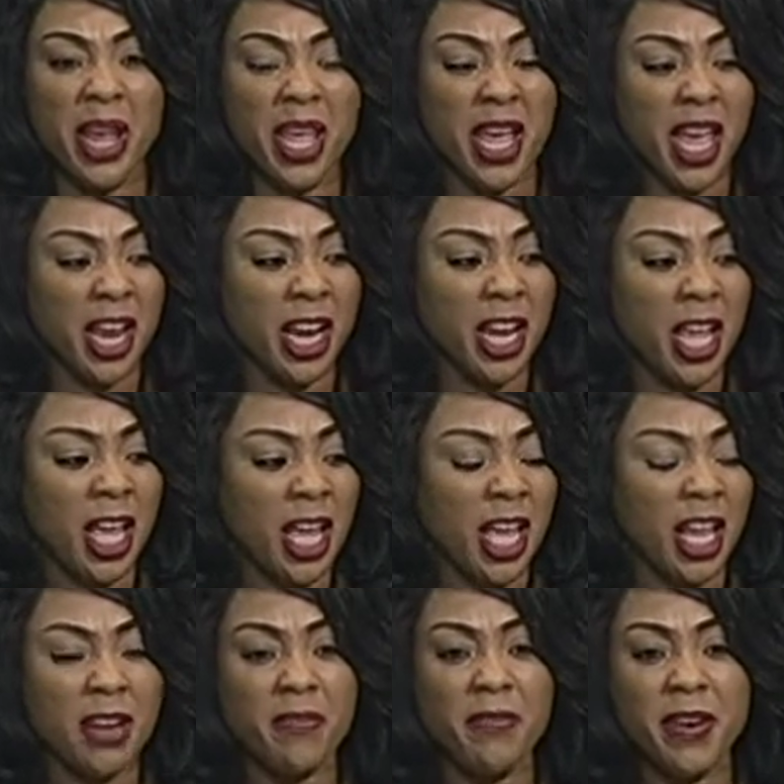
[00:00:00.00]
and
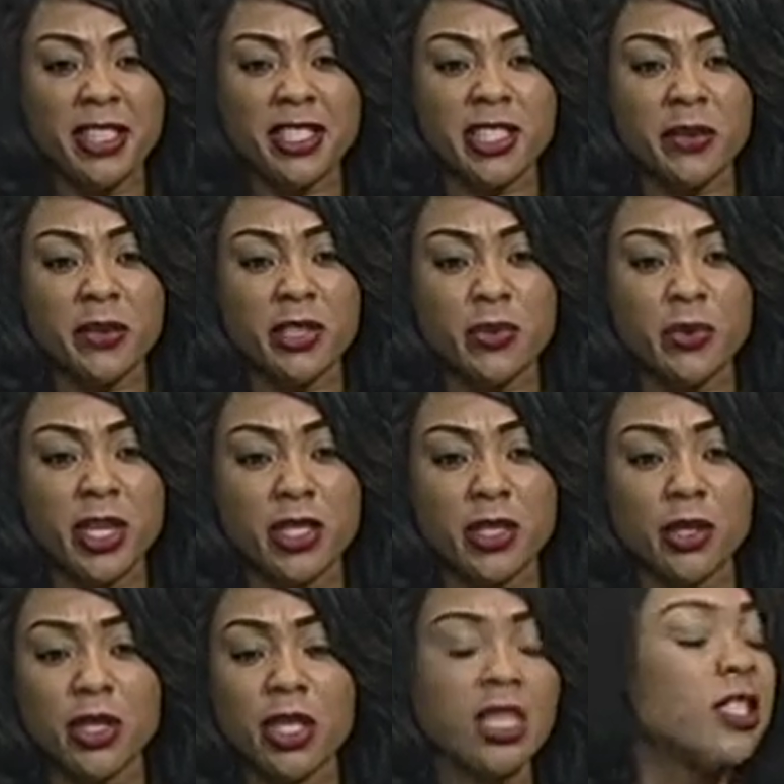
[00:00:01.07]
in a very serious way
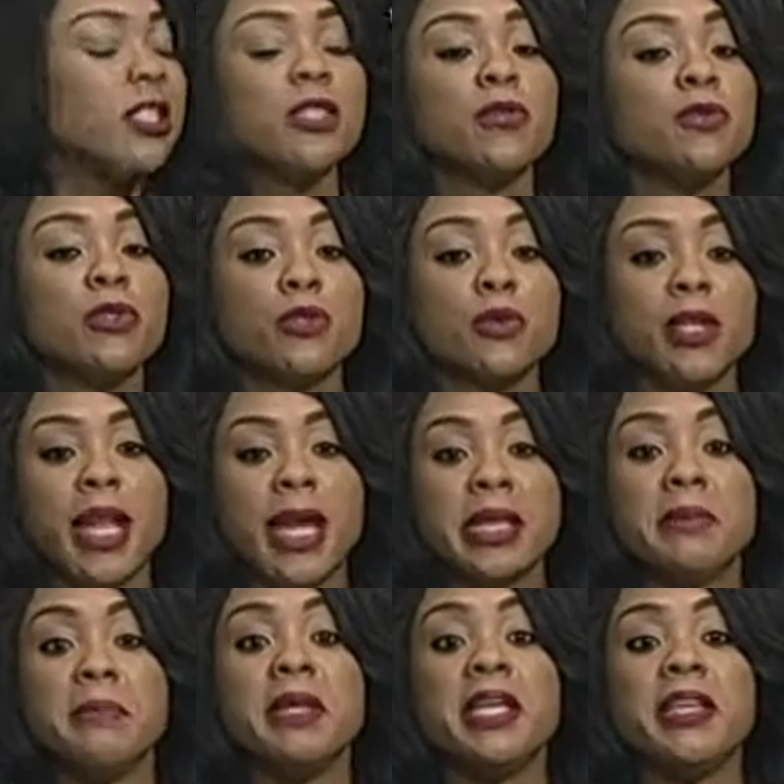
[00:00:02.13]
to let
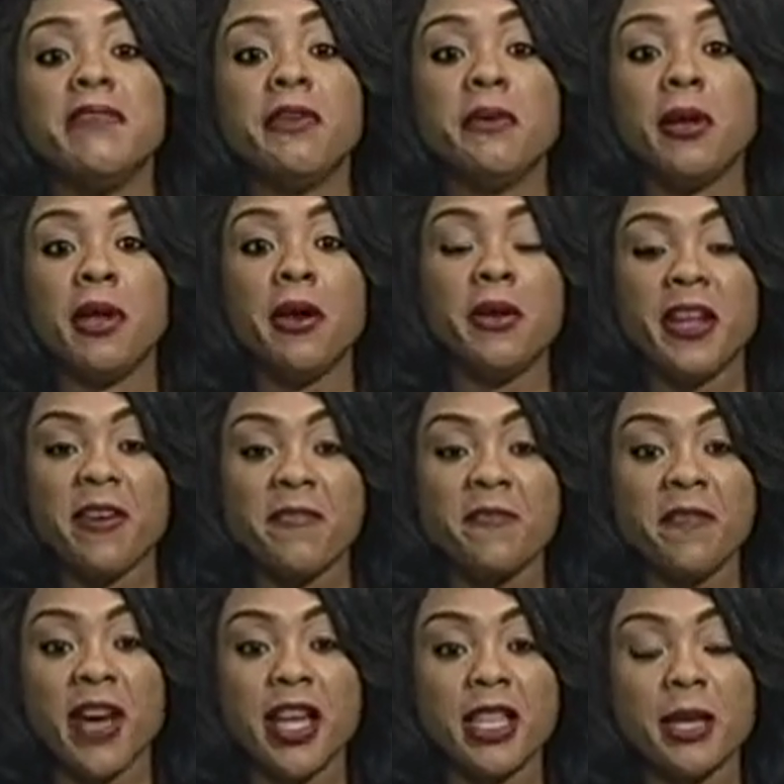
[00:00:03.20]
them leave you alone and
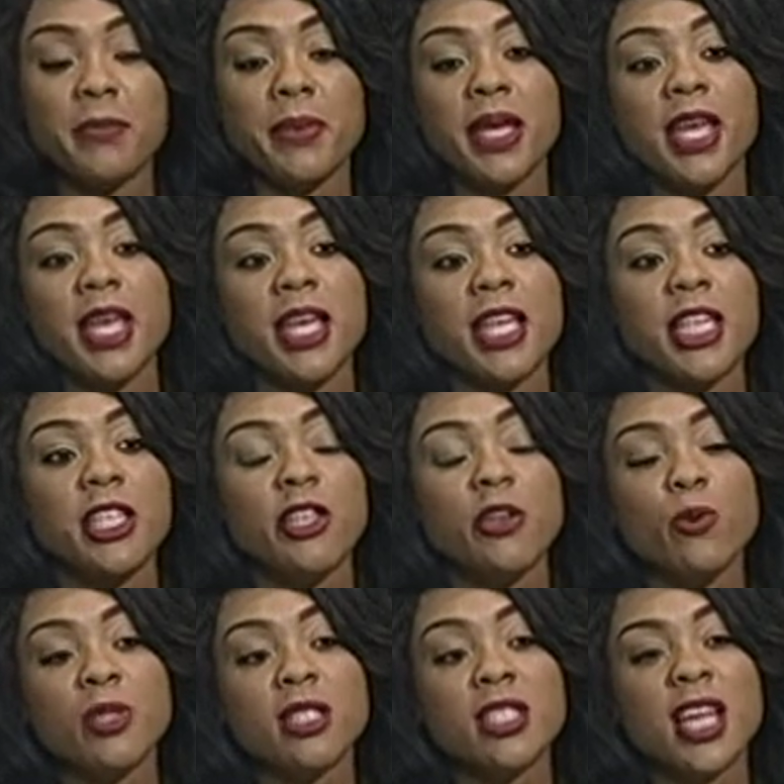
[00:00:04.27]
fire them, you
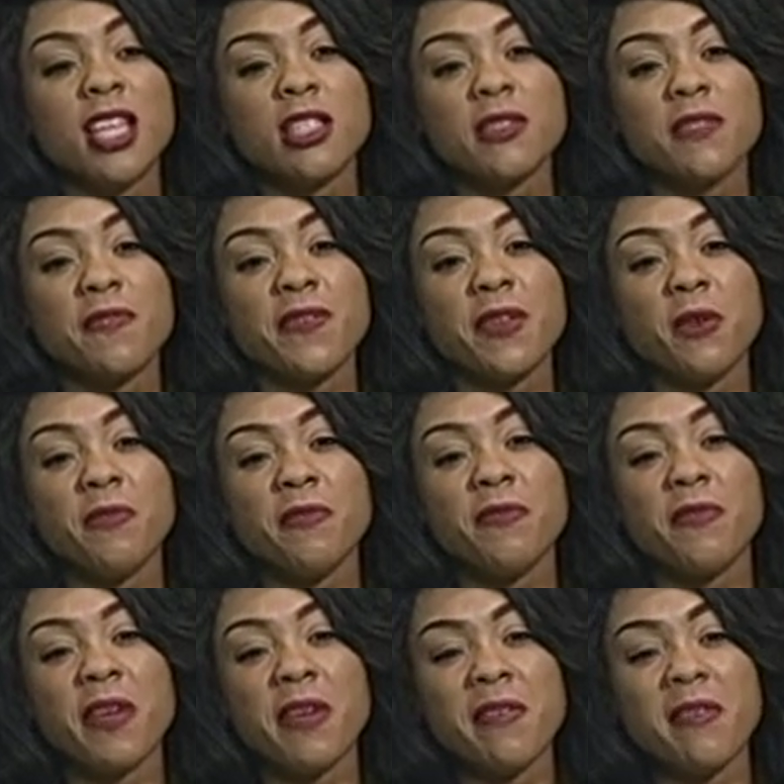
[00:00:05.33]
will start to feel
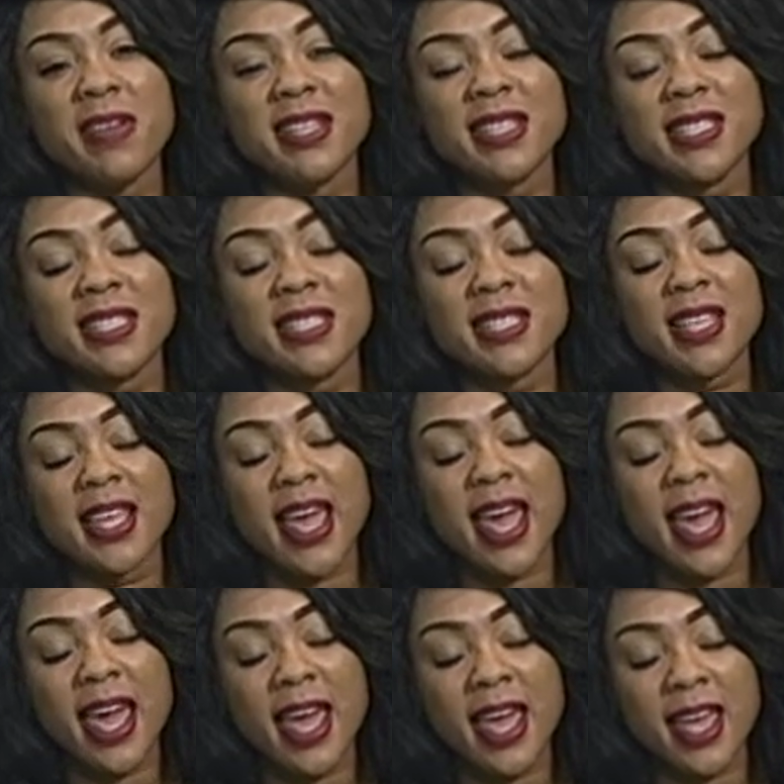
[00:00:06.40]
very
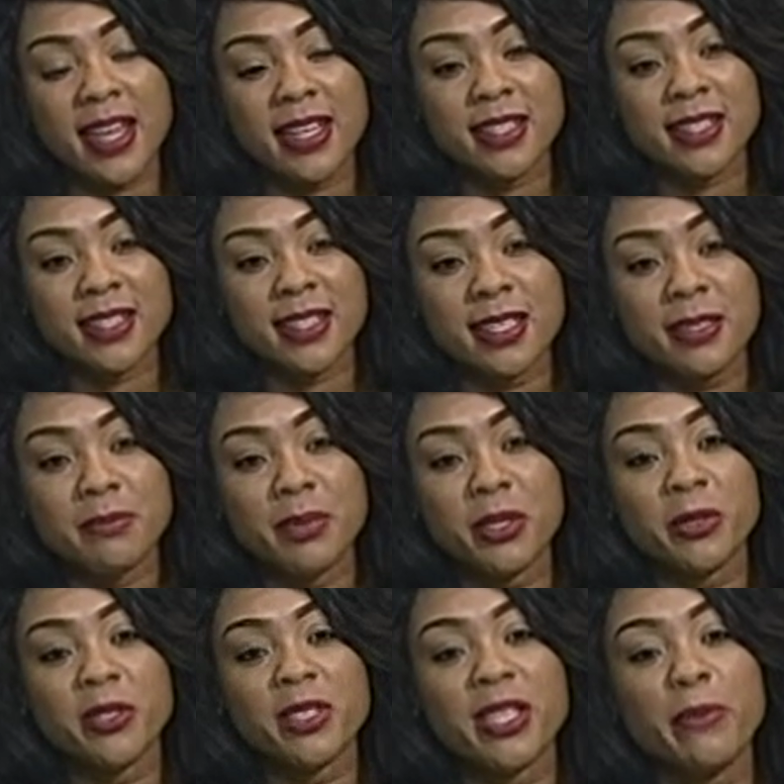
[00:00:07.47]
scared.
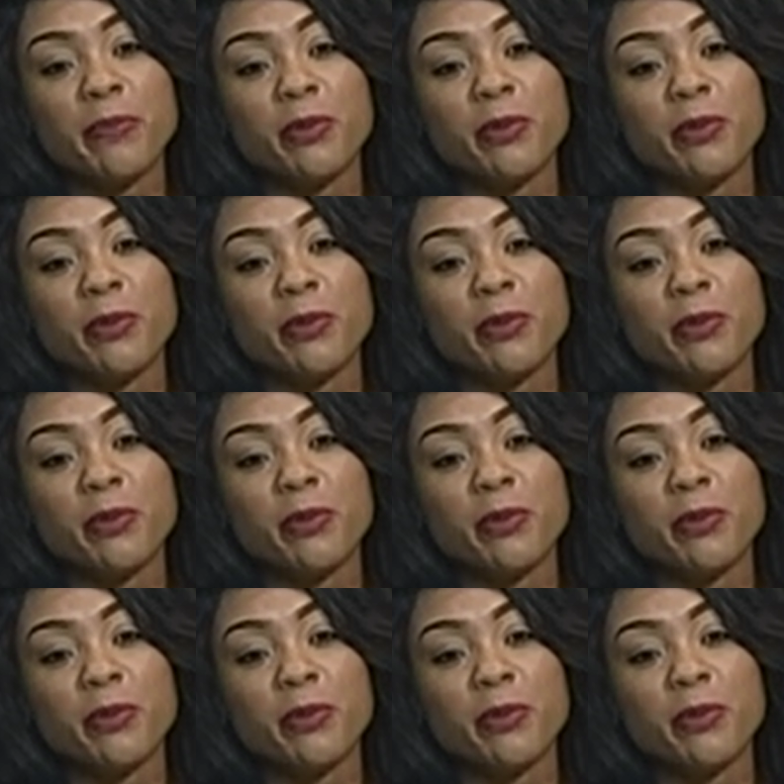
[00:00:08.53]
Because they